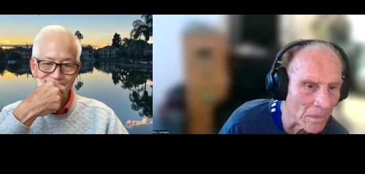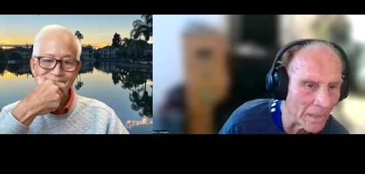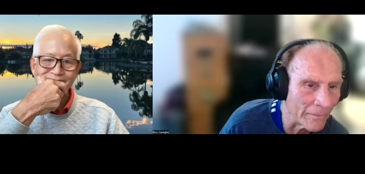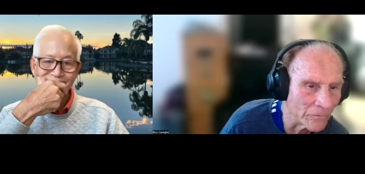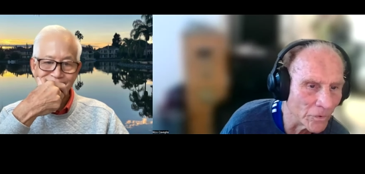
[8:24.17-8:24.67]

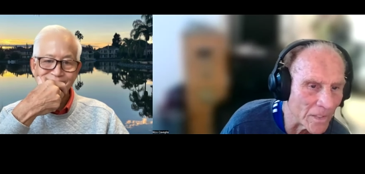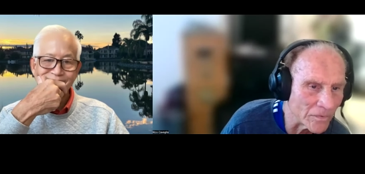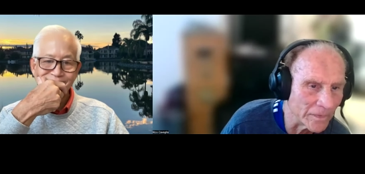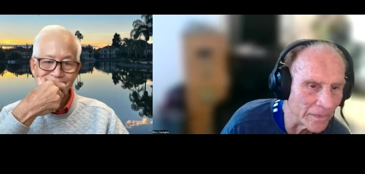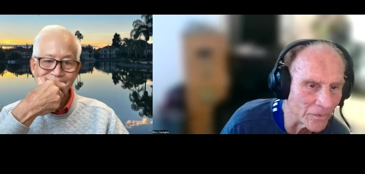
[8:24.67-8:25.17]
Speaker 1: Yeah, so here's
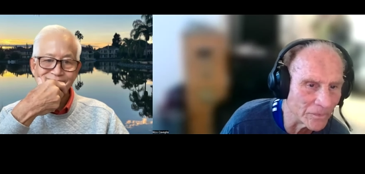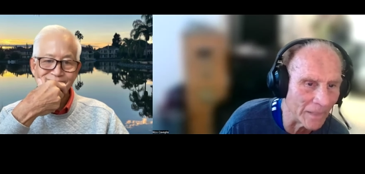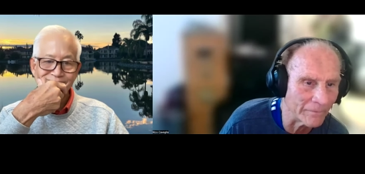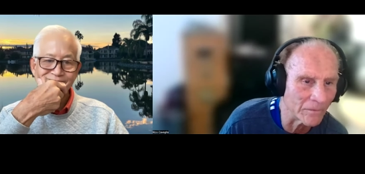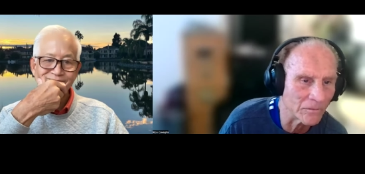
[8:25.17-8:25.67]
another
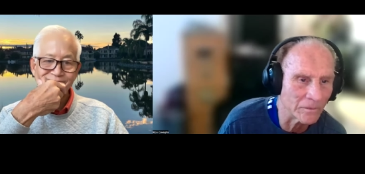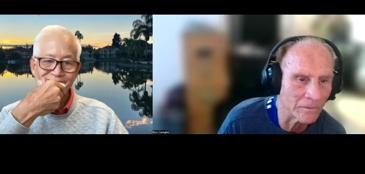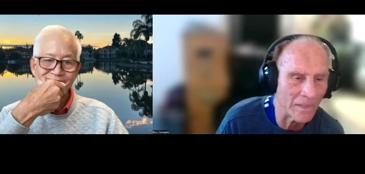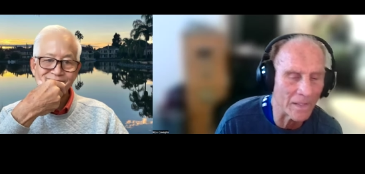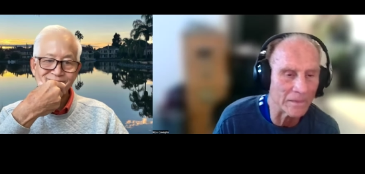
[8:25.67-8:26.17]
stat that
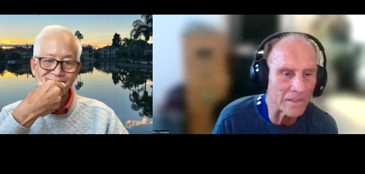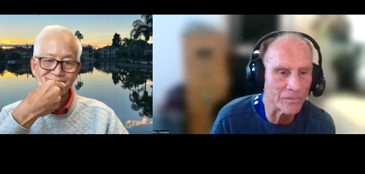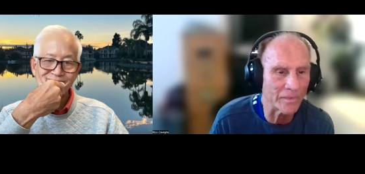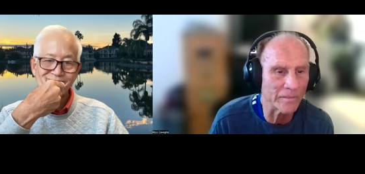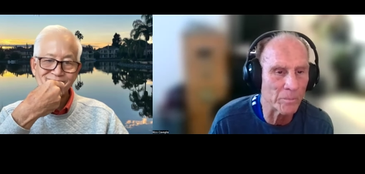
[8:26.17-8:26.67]
say at least
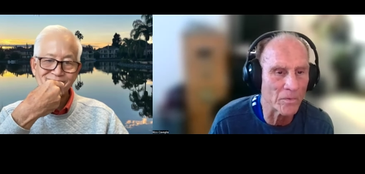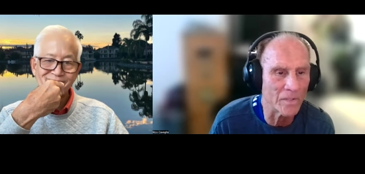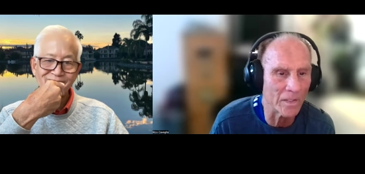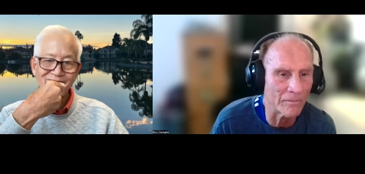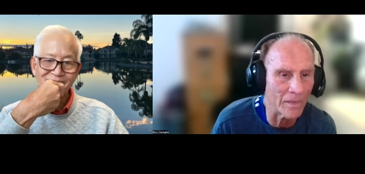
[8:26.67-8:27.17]

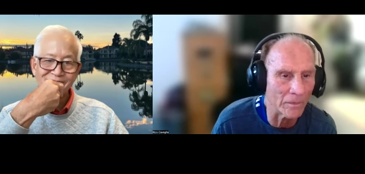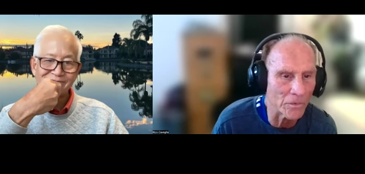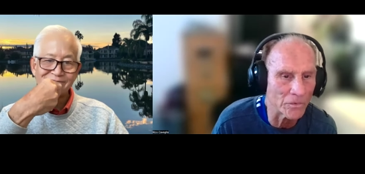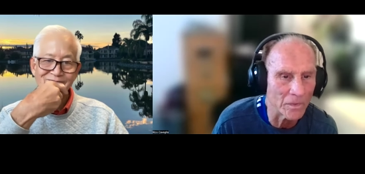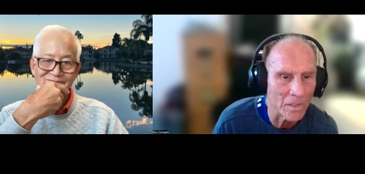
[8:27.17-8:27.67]
50% of
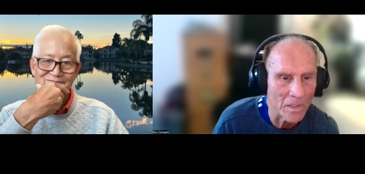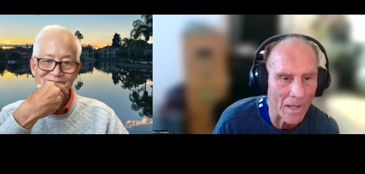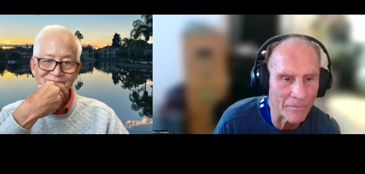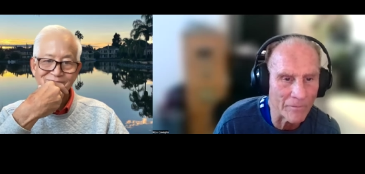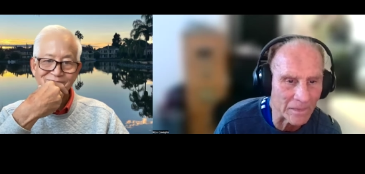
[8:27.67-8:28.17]
elders
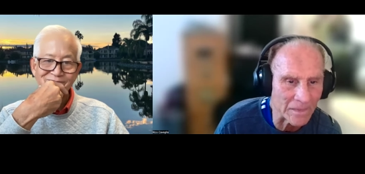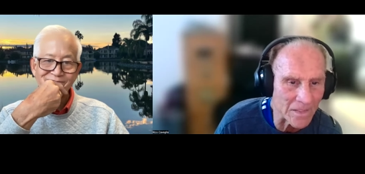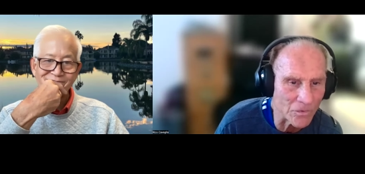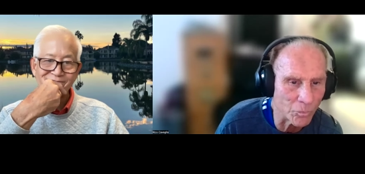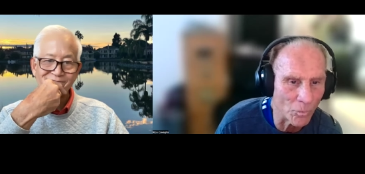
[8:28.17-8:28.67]
have at
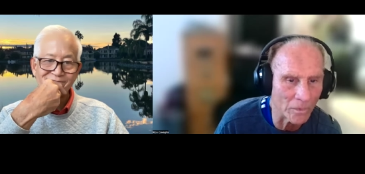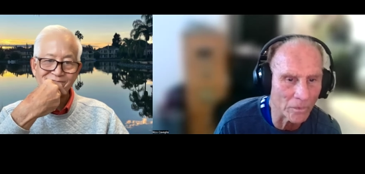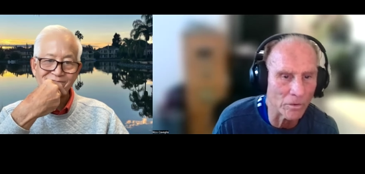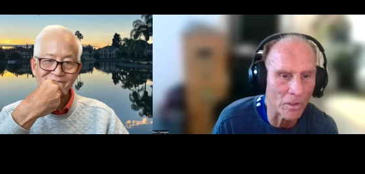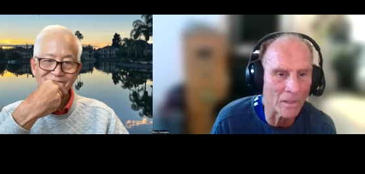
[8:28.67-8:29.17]
least one
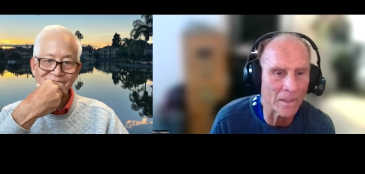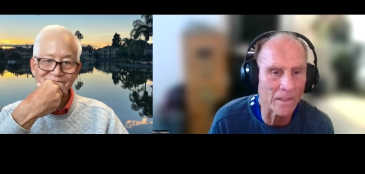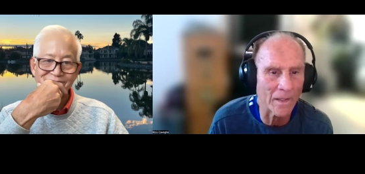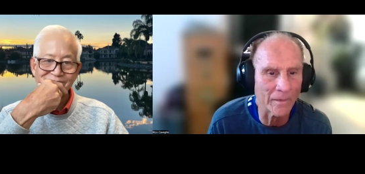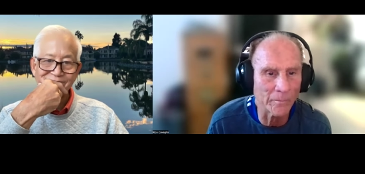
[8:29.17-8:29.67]

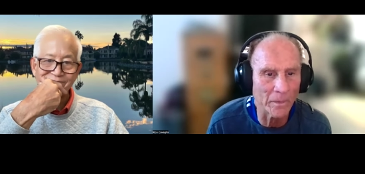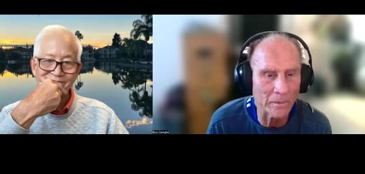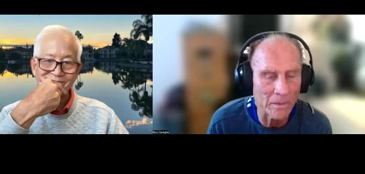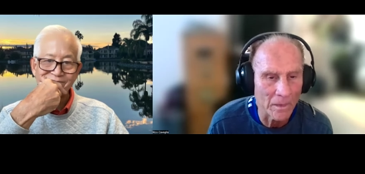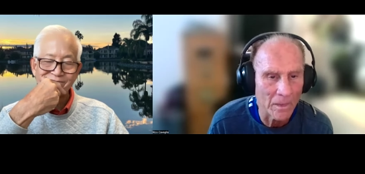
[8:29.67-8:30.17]
chronic ailment,